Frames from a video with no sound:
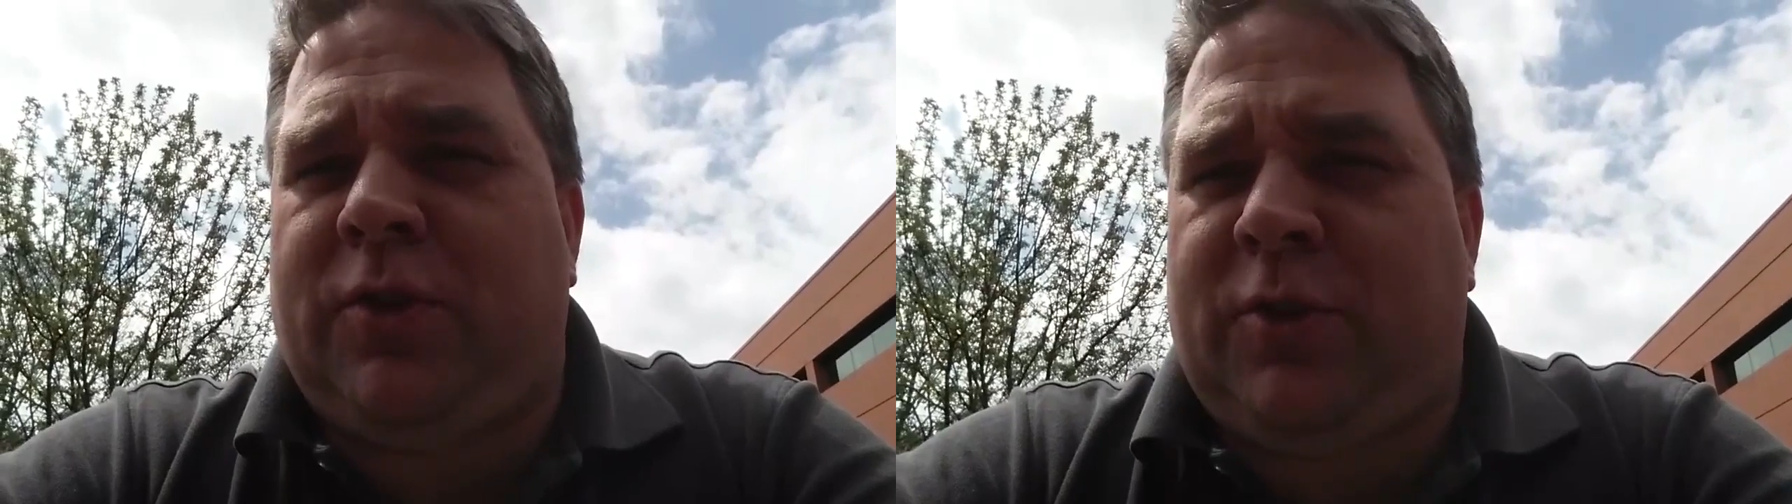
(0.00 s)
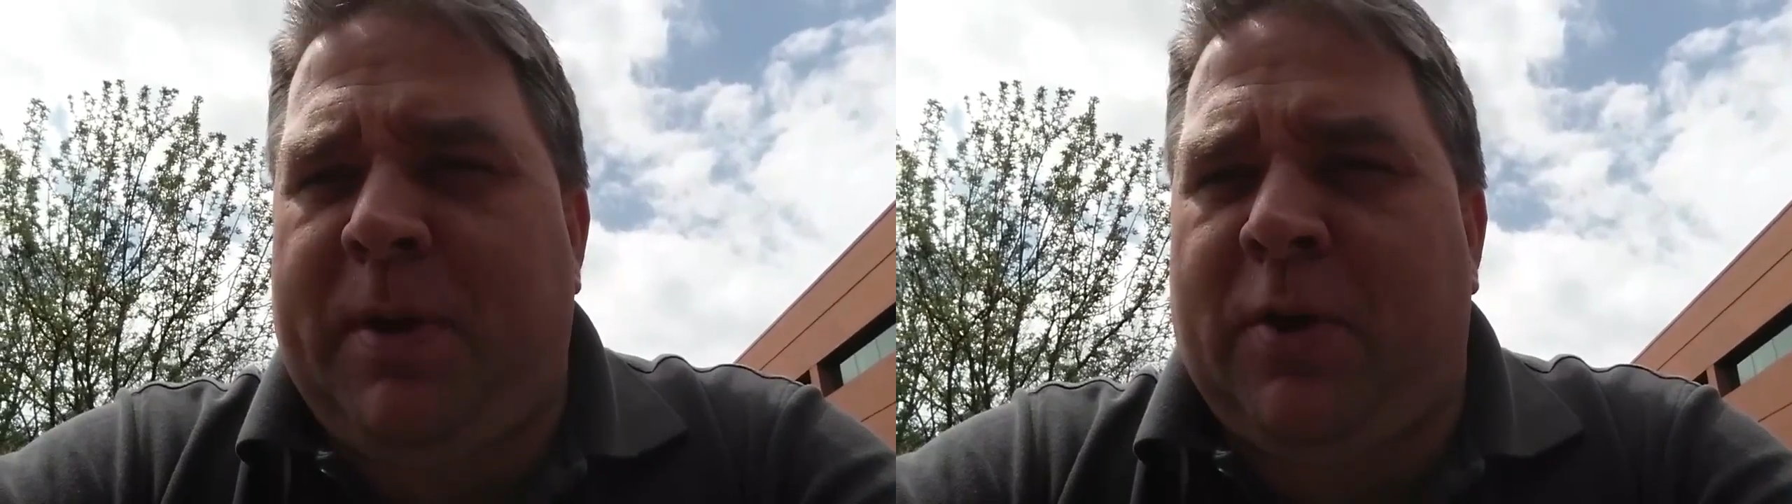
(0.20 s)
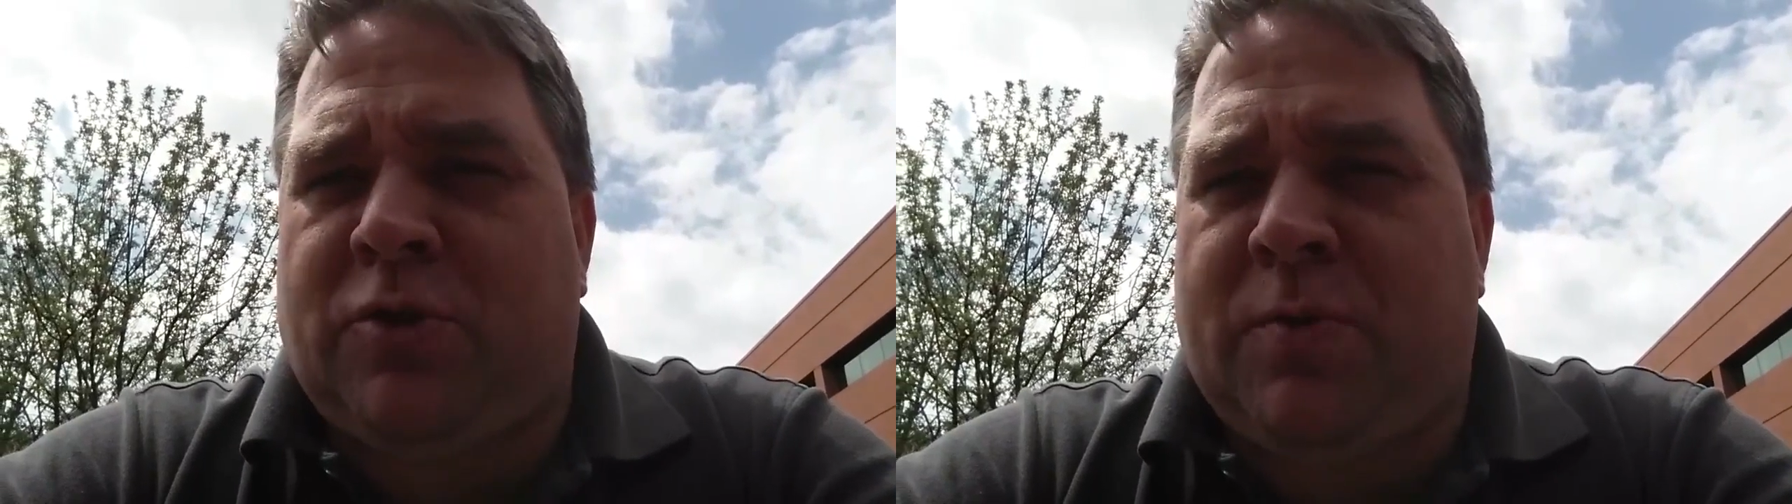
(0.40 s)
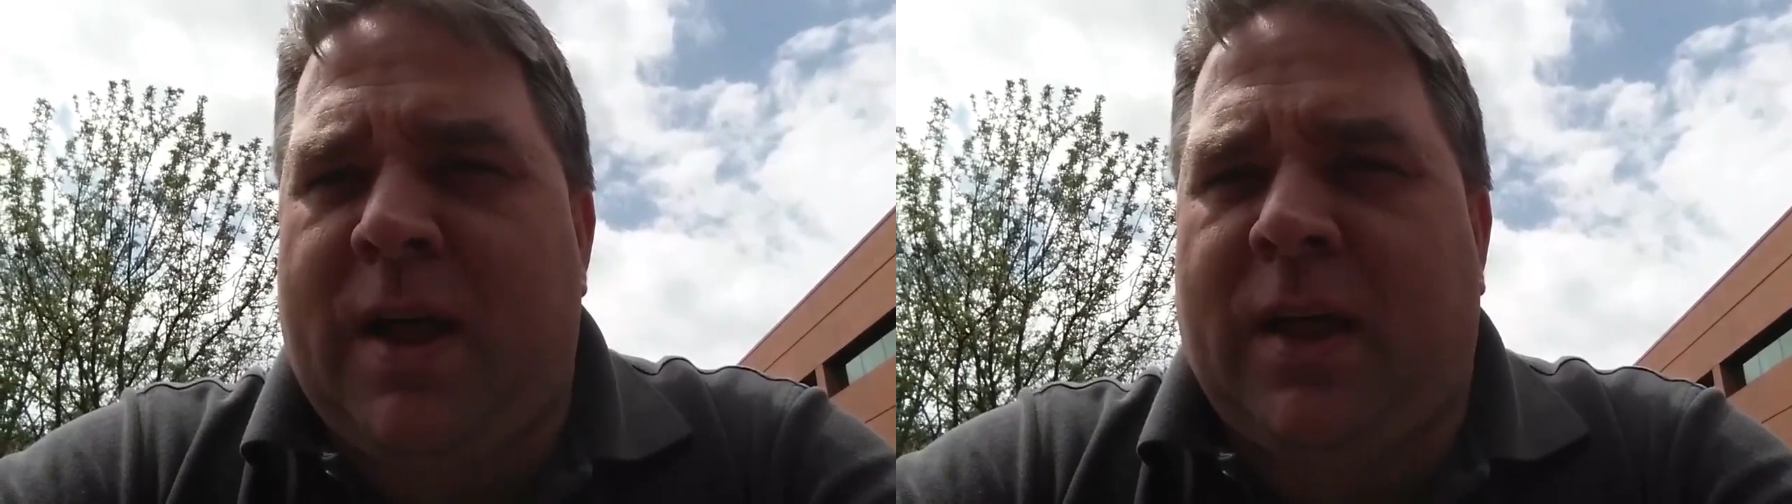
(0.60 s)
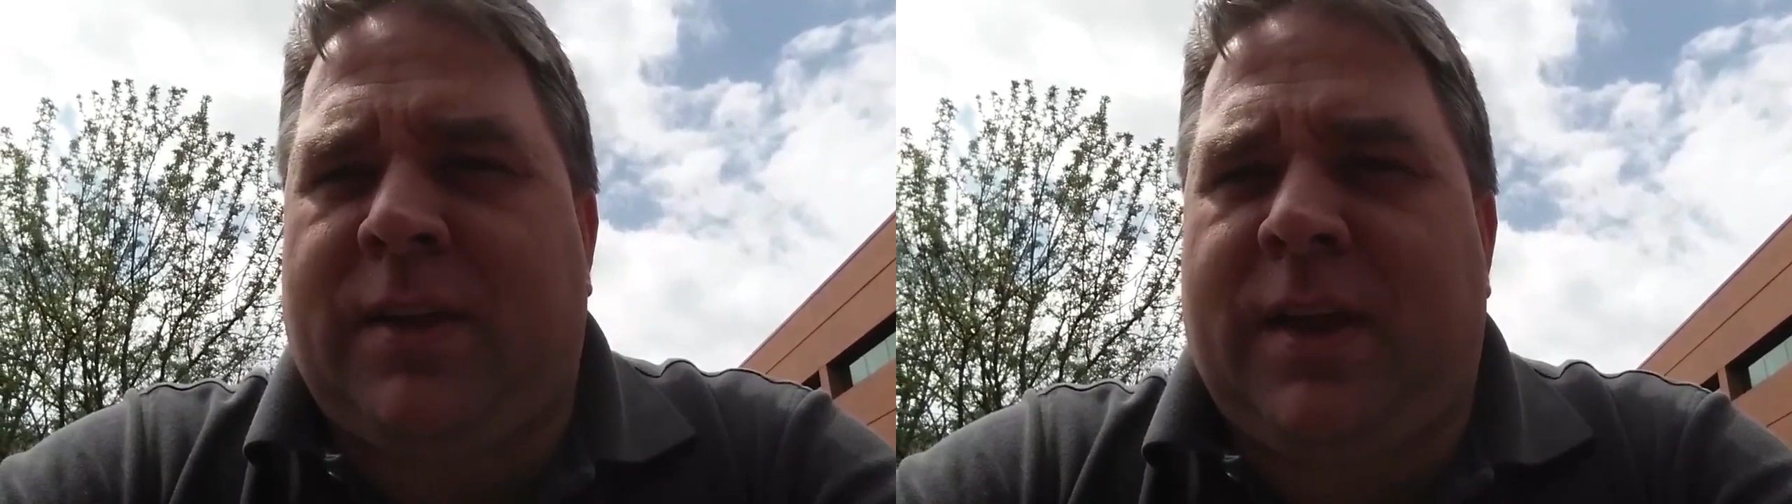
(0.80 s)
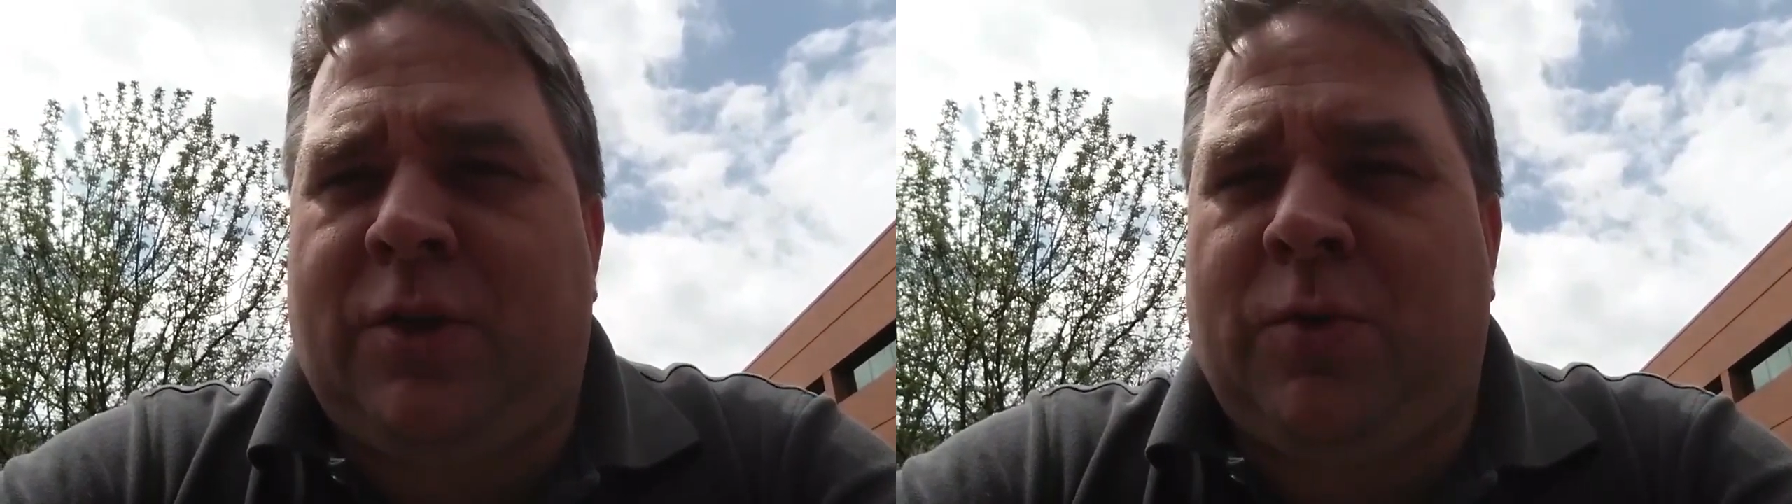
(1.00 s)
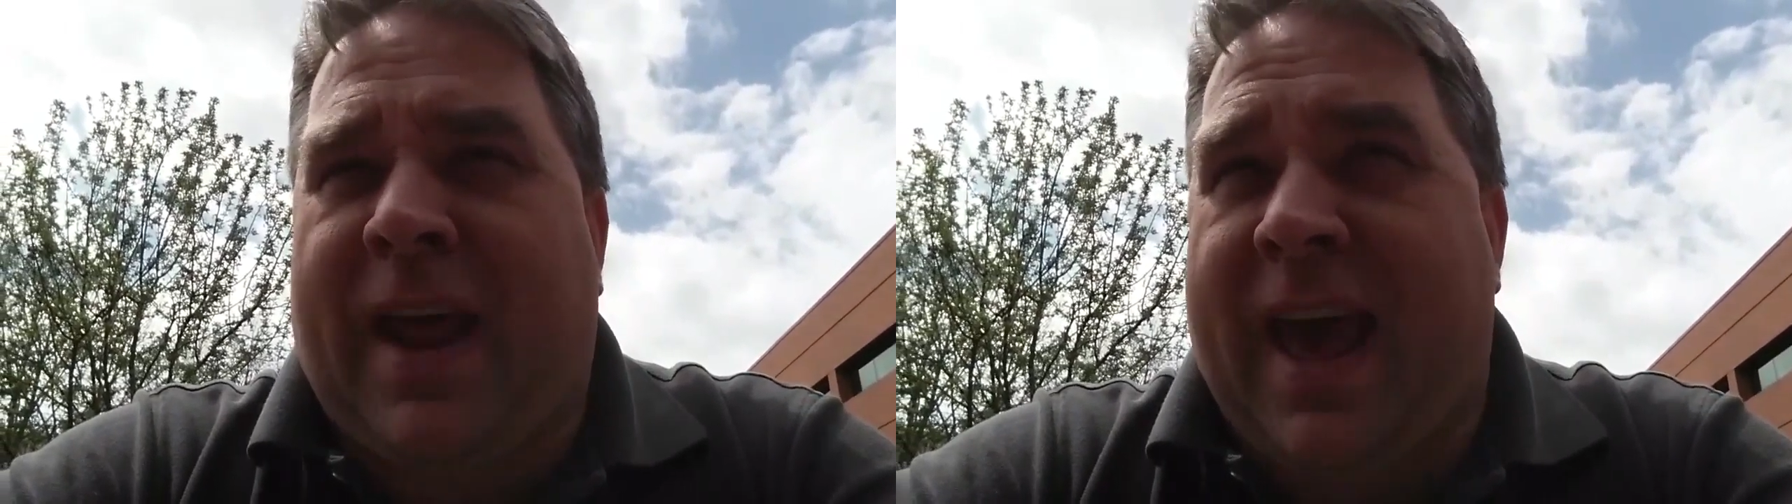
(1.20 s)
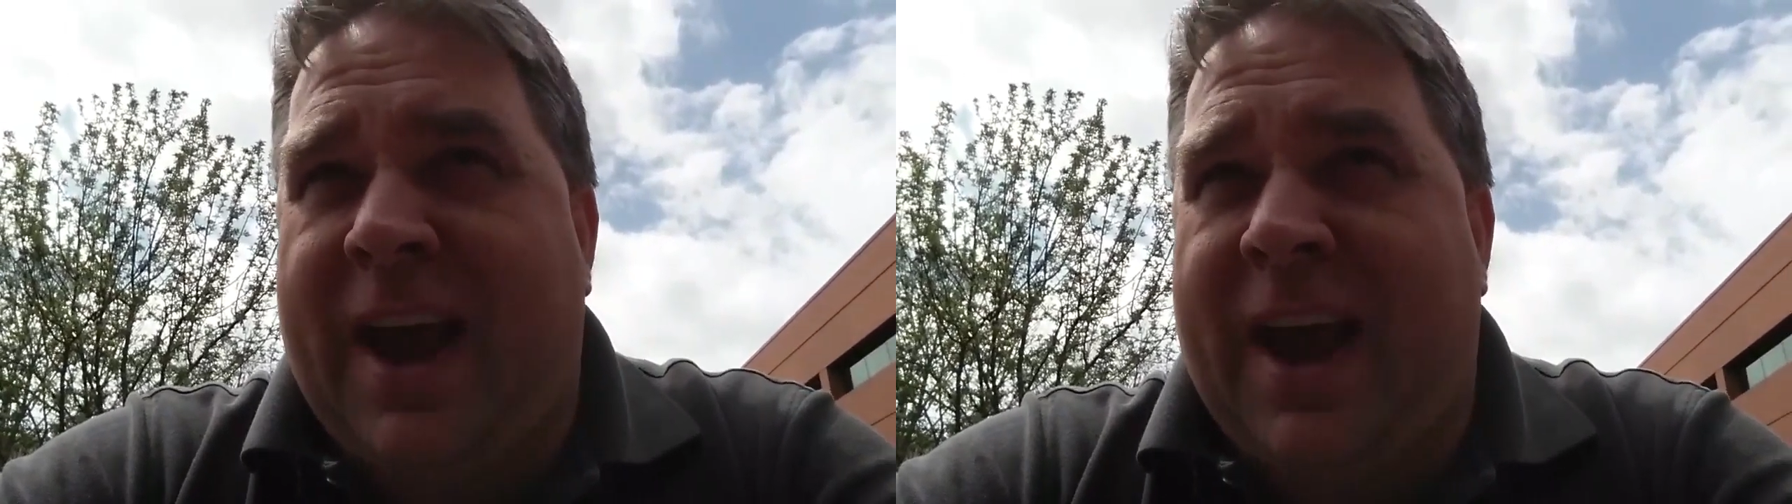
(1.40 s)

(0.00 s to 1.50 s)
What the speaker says: a spirituality and to an